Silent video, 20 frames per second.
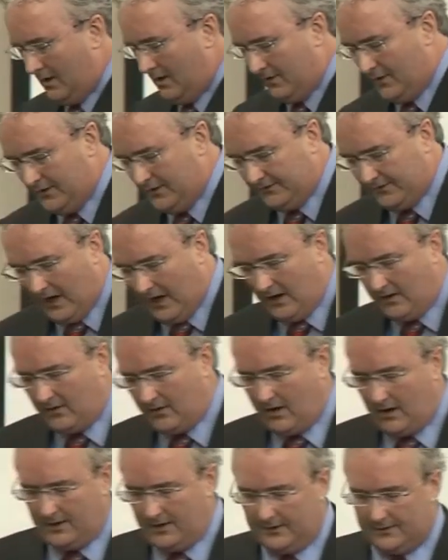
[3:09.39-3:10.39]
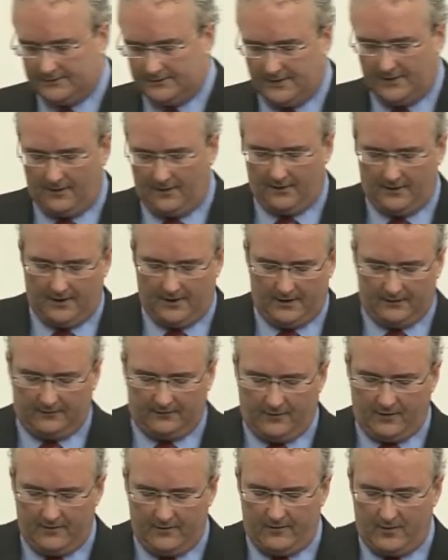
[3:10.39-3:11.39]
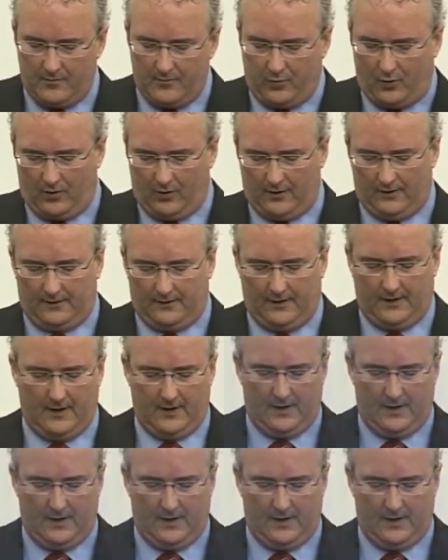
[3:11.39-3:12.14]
desired audience here is very, very important.